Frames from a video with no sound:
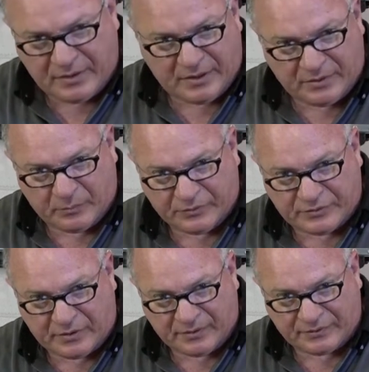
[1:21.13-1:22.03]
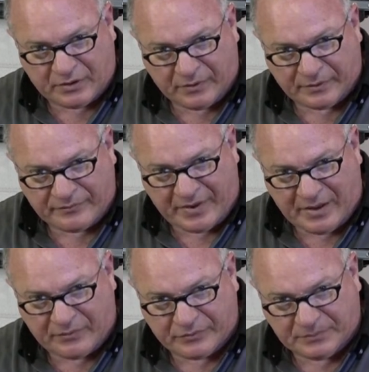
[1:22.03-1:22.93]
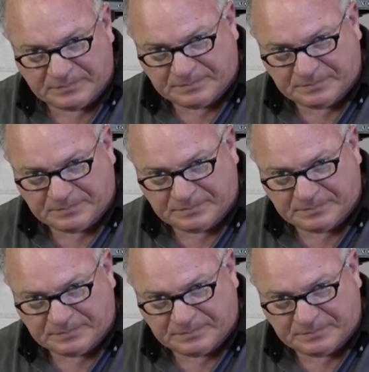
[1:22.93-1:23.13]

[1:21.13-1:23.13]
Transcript: and then we'll start installing the valves.